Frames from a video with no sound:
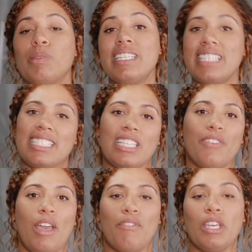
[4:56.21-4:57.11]
Please let us know
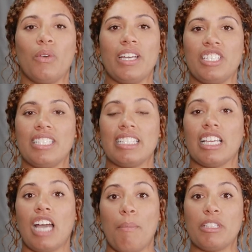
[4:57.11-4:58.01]
if you have any questions in
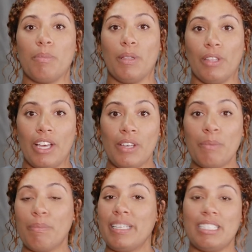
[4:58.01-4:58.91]
the comments
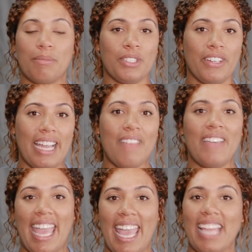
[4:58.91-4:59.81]
below. Please
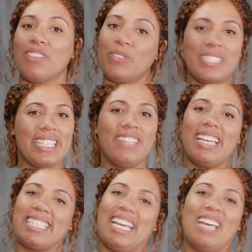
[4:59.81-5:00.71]
subscribe, and we'll see you
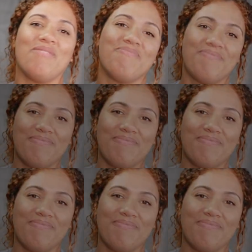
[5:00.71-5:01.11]
next time.